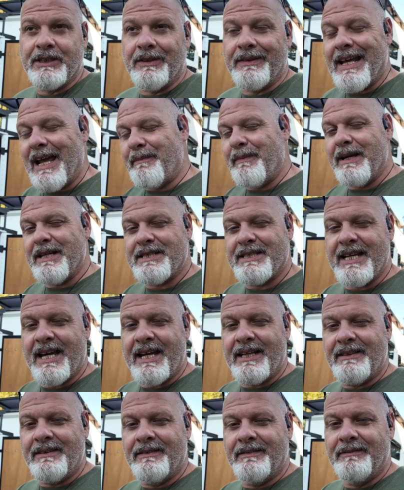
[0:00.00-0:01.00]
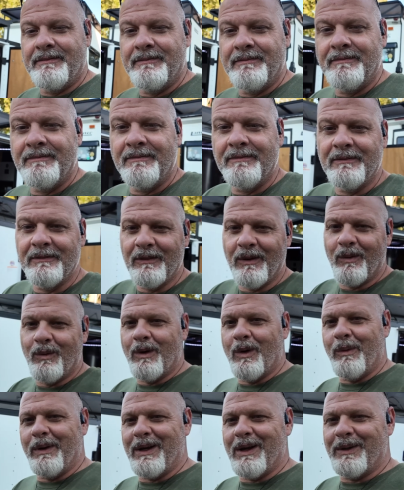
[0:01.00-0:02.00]
So that being said,
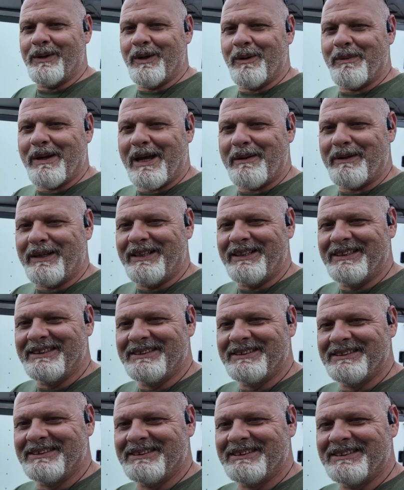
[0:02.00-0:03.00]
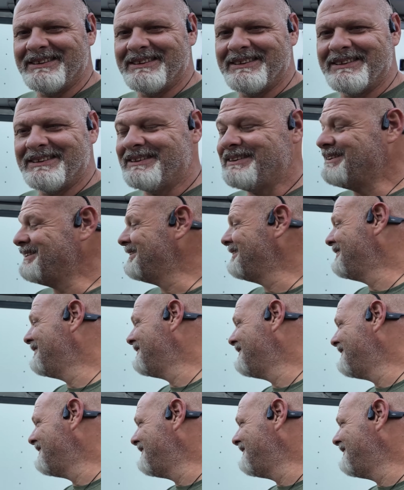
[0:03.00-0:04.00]
what we gonna do, baby?
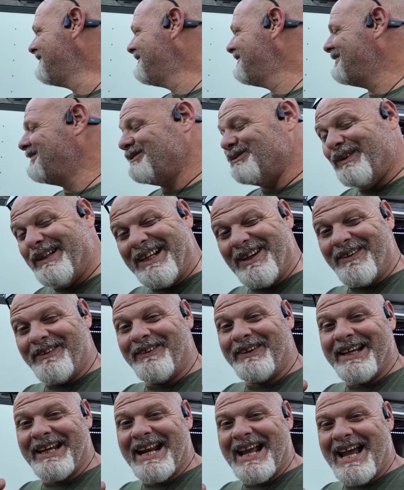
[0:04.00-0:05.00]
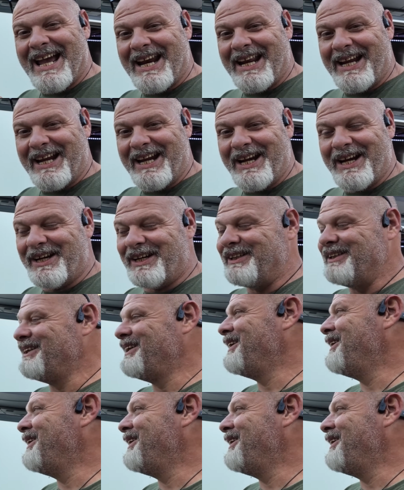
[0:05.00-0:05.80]
Sign off. We gonna get out of here.